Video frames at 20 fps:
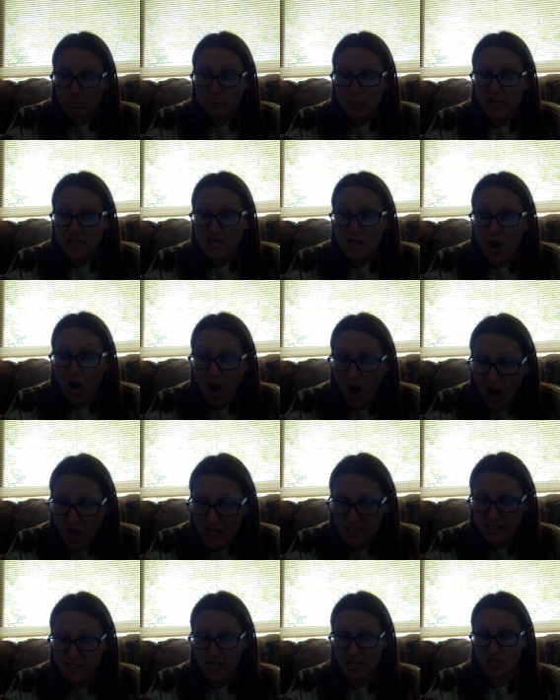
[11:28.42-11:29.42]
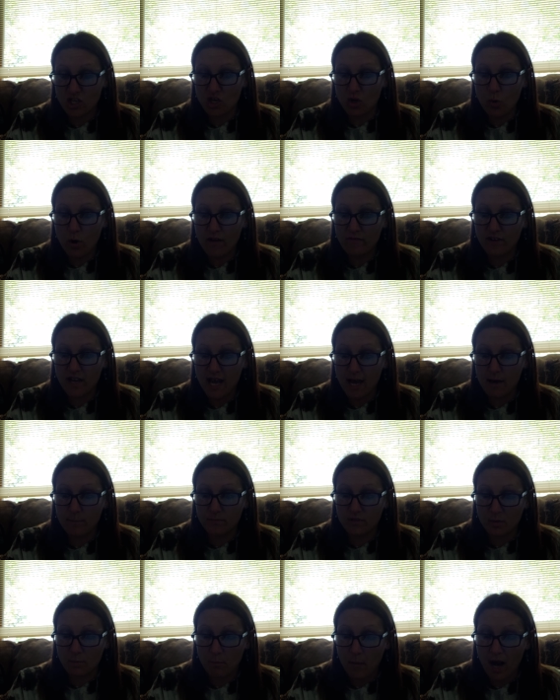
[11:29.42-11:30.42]
Because you have
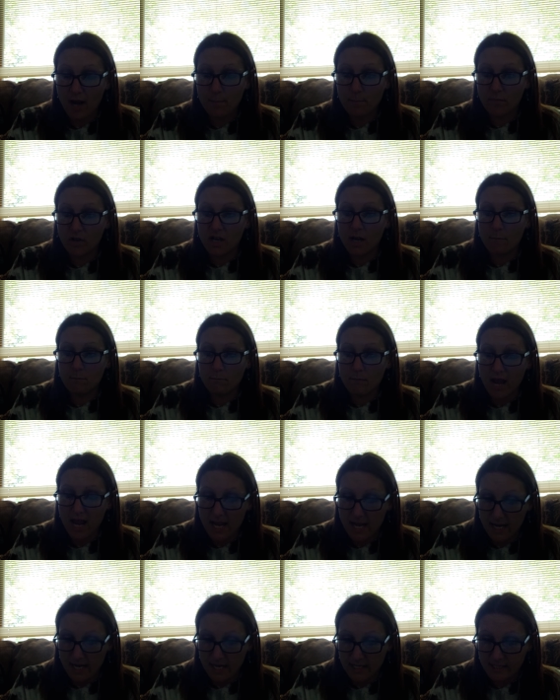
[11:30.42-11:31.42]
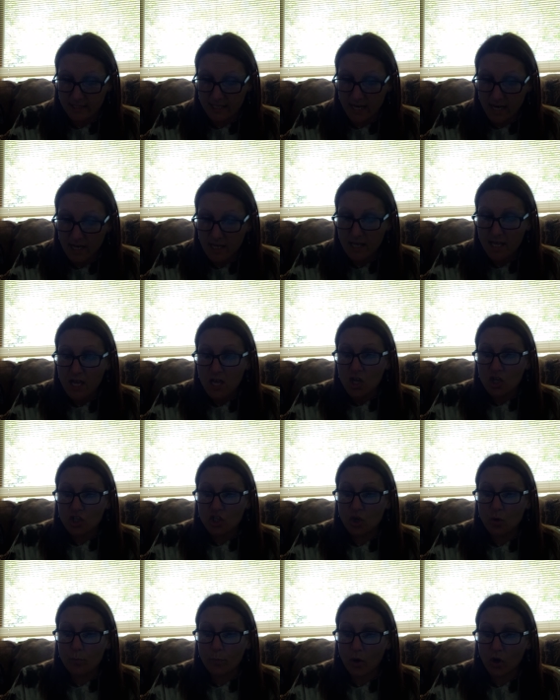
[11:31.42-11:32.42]
kept my command
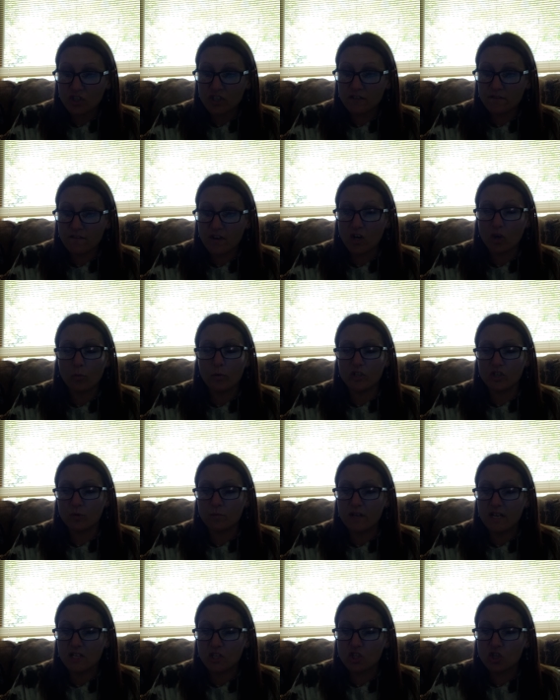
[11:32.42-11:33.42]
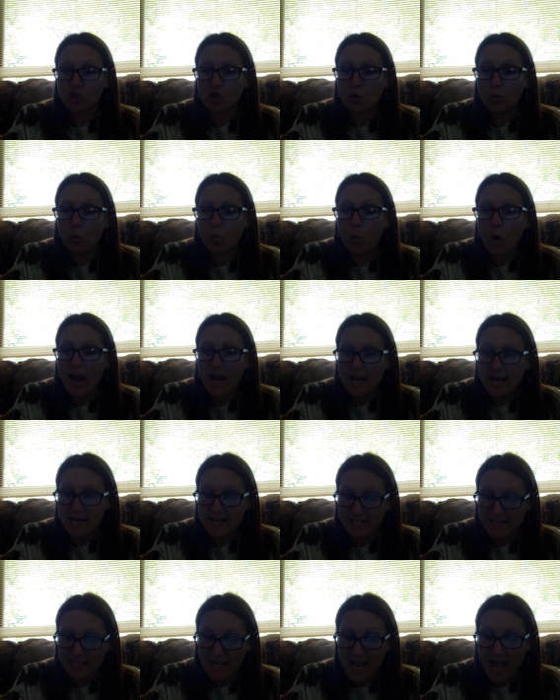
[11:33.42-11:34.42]
to persevere, which means to
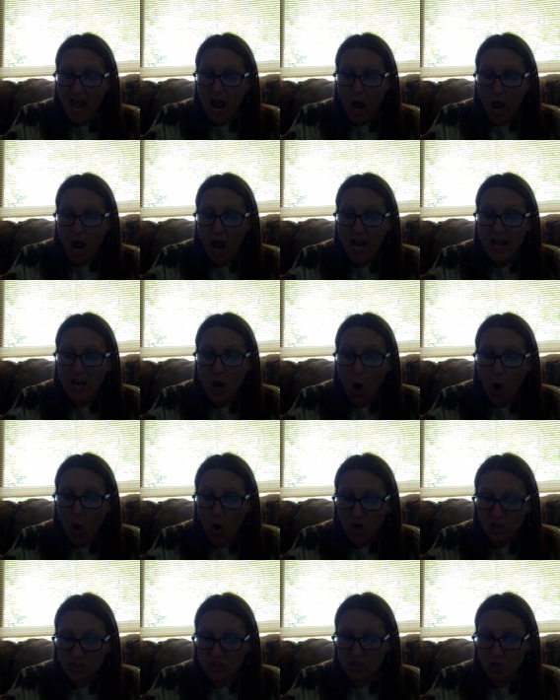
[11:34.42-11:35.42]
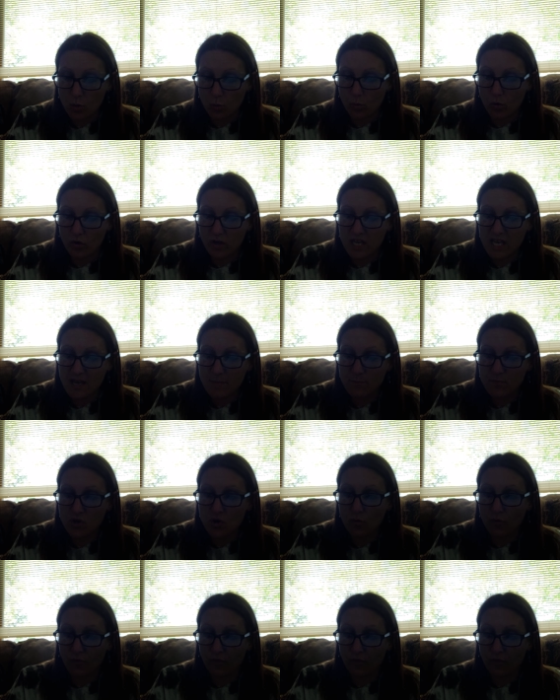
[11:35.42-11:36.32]
wait, I also will keep you